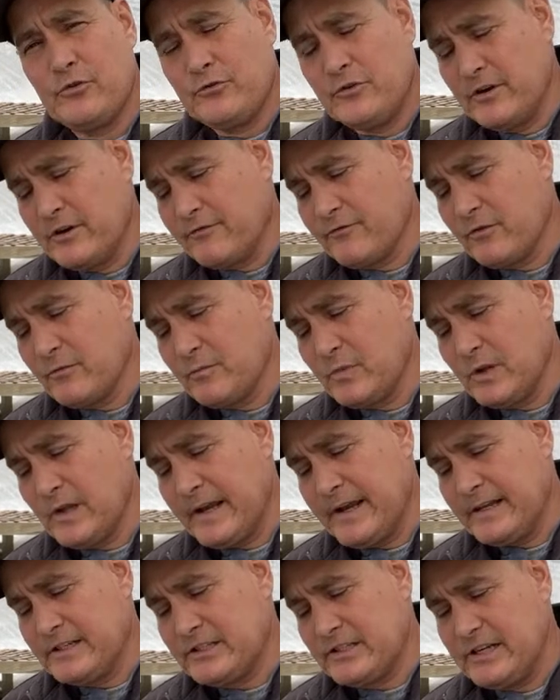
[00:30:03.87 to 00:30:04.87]
different
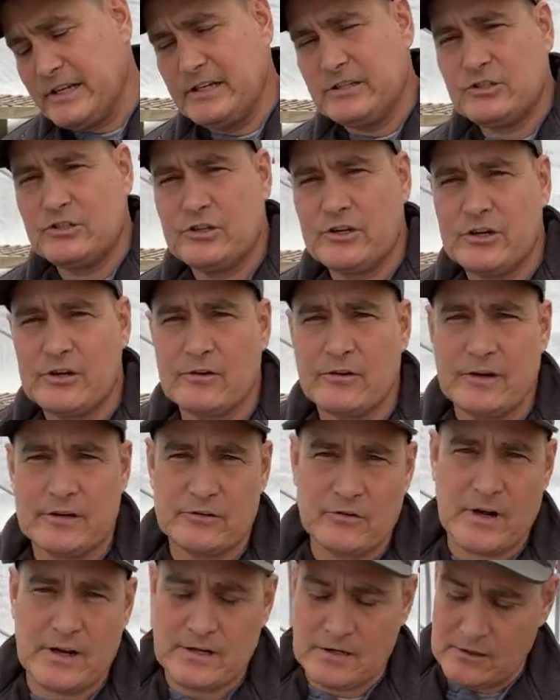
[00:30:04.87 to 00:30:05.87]
plants each year and
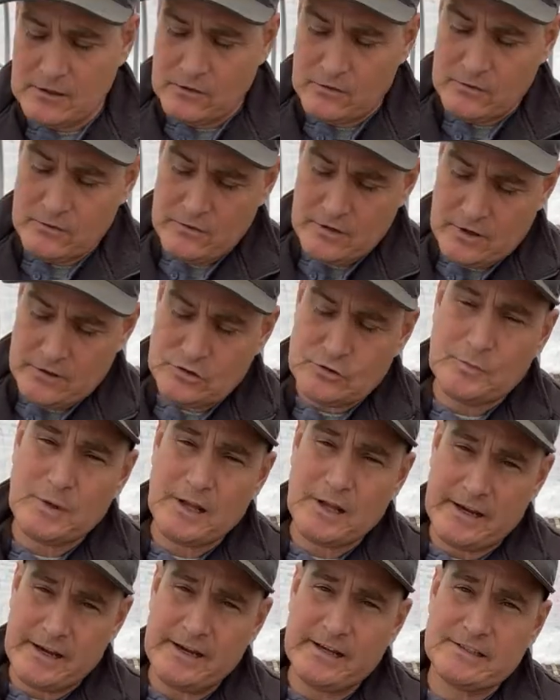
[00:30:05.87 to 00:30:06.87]
tried to learn those
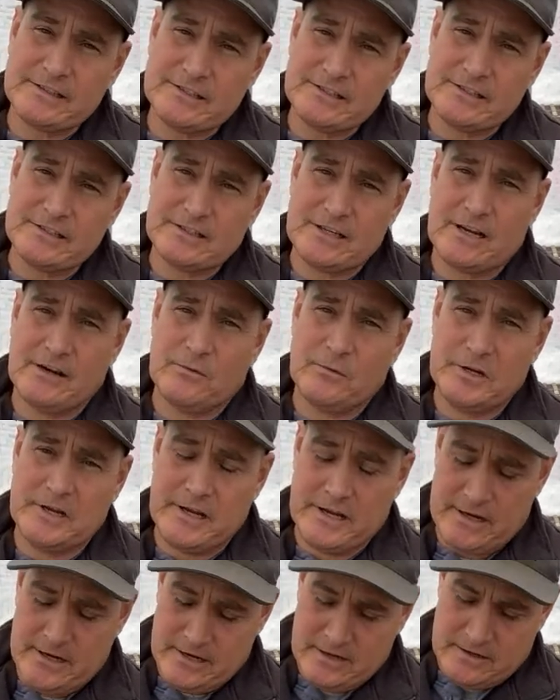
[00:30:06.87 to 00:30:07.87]
plants is how we
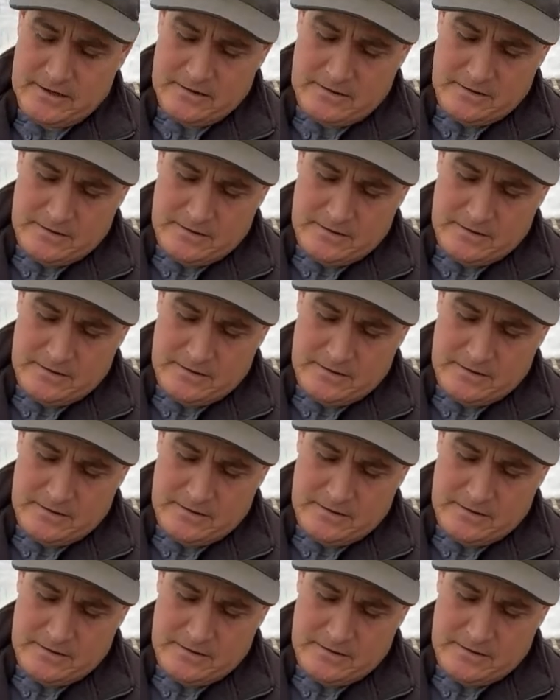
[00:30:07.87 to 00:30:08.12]
did it.